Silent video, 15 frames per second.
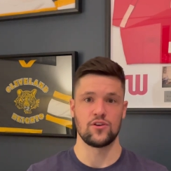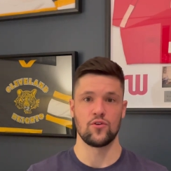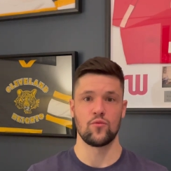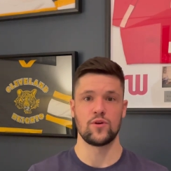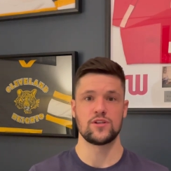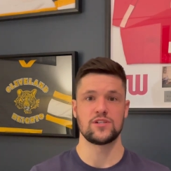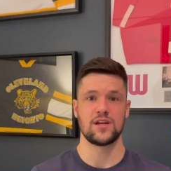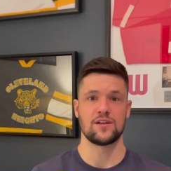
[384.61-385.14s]
you're
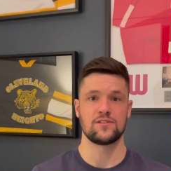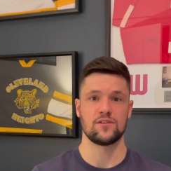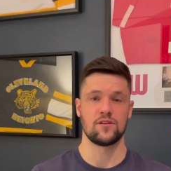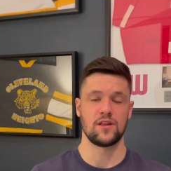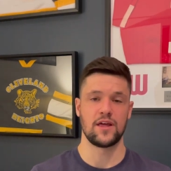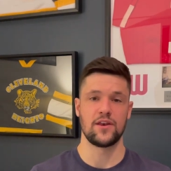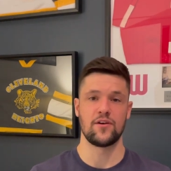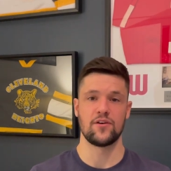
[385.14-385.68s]
reaching out to your
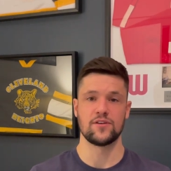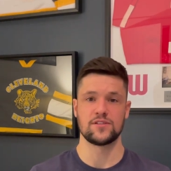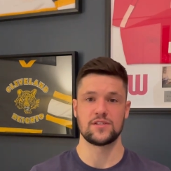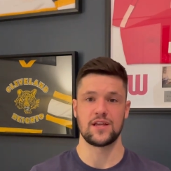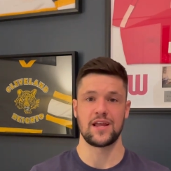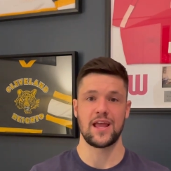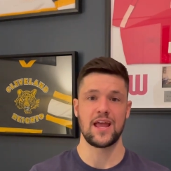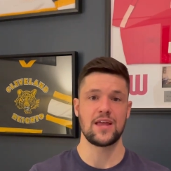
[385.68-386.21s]
lender and
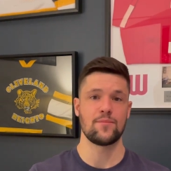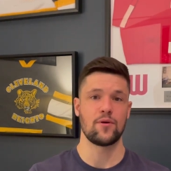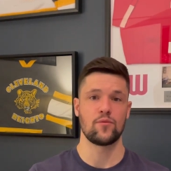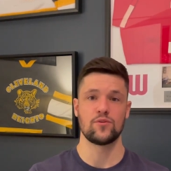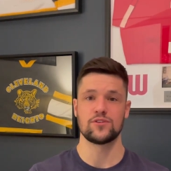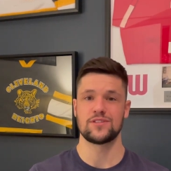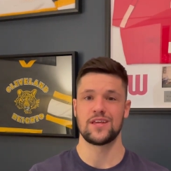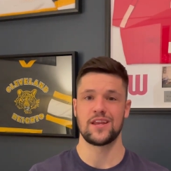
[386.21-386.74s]
saying, hey, my
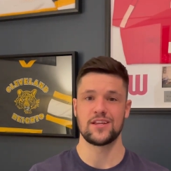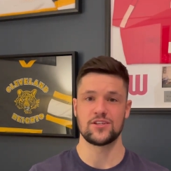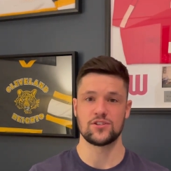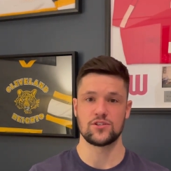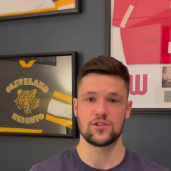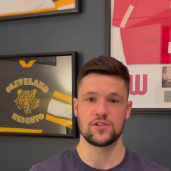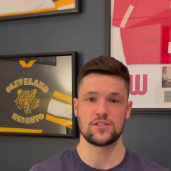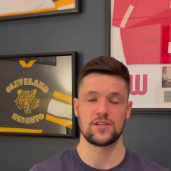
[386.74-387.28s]
real estate agent
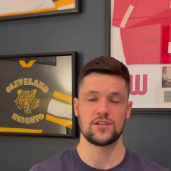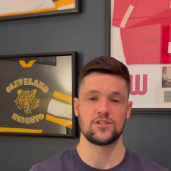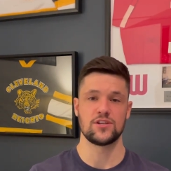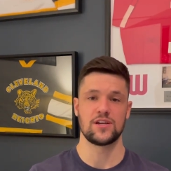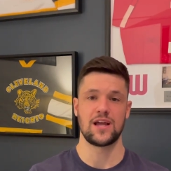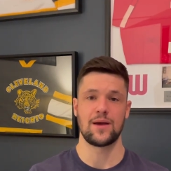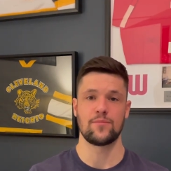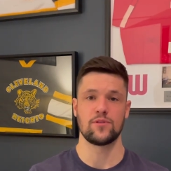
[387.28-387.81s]
should have sent you a
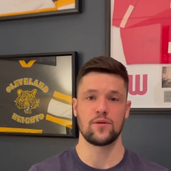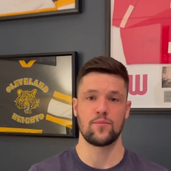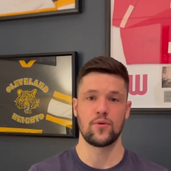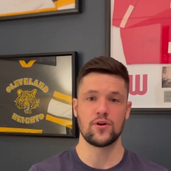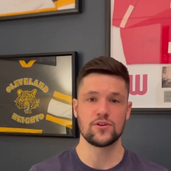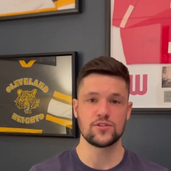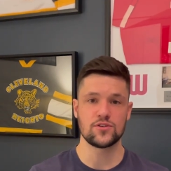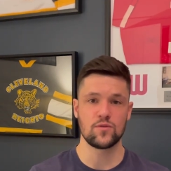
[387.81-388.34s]
copy of the
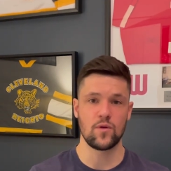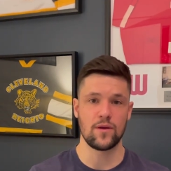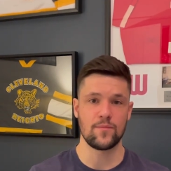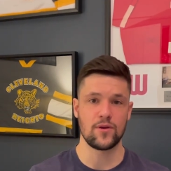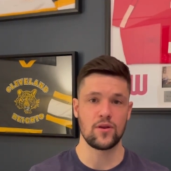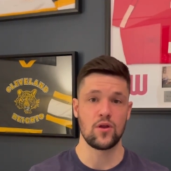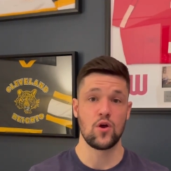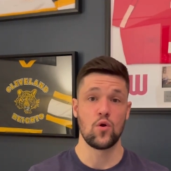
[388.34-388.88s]
purchase
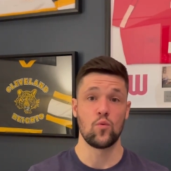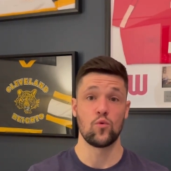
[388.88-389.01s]
agreement.